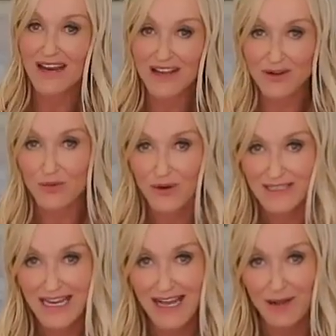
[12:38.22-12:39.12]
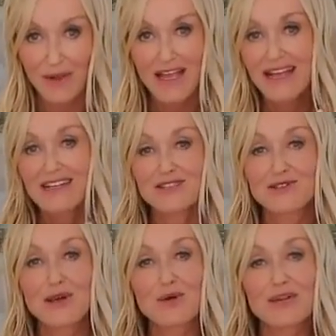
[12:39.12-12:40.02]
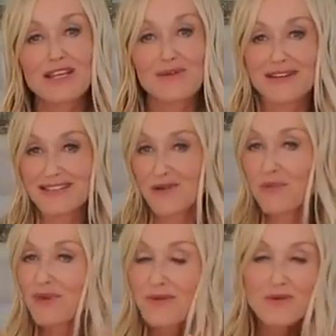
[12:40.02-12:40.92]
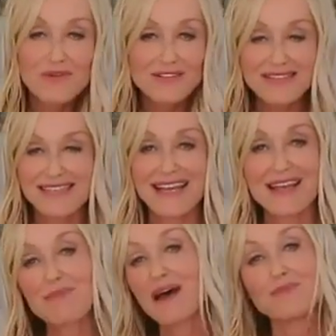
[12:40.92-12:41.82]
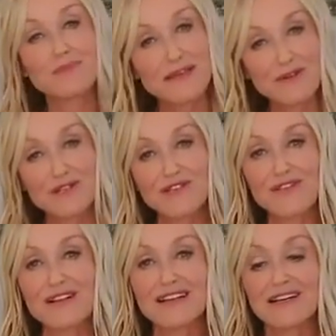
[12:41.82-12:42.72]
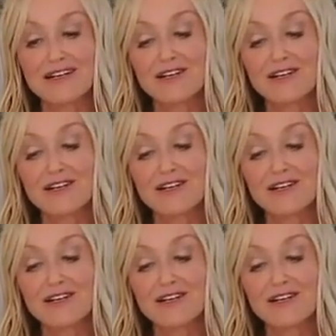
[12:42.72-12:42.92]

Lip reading: really good one to help zone you into a beautiful sleep and beautiful